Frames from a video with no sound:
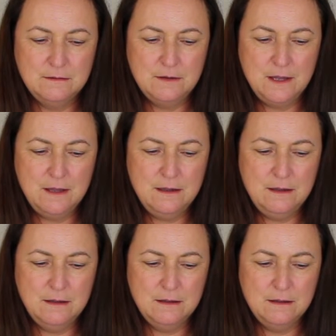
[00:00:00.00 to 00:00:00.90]
Okay.
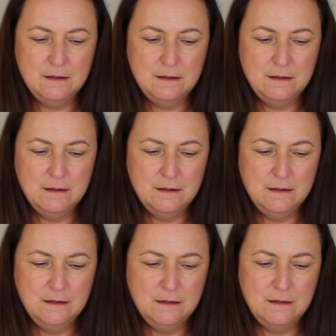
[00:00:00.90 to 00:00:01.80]

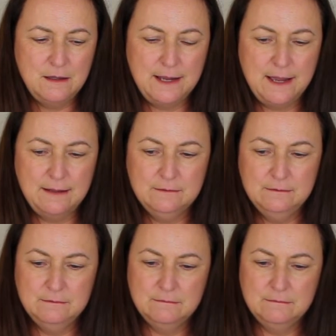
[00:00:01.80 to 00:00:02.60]
Again,